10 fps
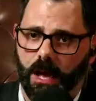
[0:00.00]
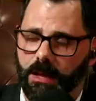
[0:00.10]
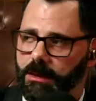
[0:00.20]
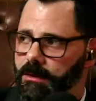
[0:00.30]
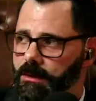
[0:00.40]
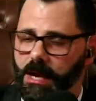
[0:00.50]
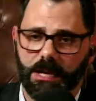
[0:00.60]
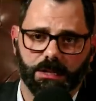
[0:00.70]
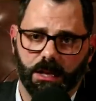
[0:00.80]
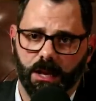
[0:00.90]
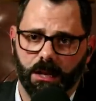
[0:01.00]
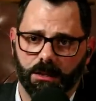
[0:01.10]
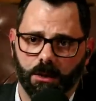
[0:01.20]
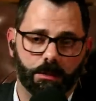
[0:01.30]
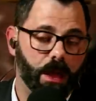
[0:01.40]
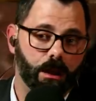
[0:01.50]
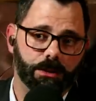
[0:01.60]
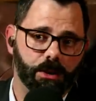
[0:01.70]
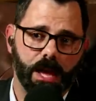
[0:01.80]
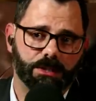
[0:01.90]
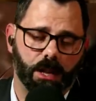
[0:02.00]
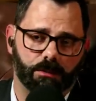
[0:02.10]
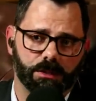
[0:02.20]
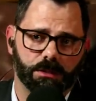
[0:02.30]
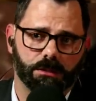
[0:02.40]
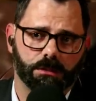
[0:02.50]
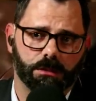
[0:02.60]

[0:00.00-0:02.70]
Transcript: and then the next Sunday, you're there and your head's covered.